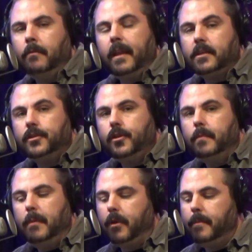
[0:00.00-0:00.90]
well, that should
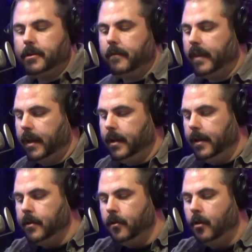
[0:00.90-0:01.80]
be pretty much everything you
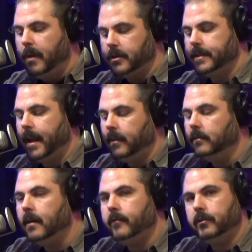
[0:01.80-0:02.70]
need to know about setting the
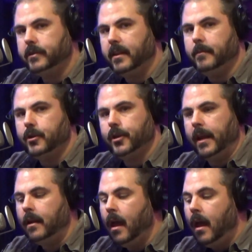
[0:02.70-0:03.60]
levels in the
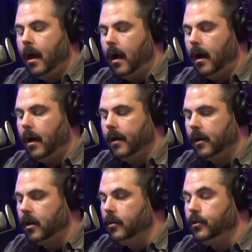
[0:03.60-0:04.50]
machine.
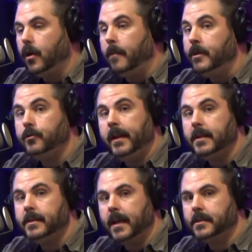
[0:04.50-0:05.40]
come and join
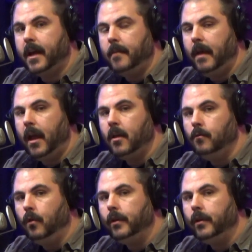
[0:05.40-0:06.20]
us next time, and we'll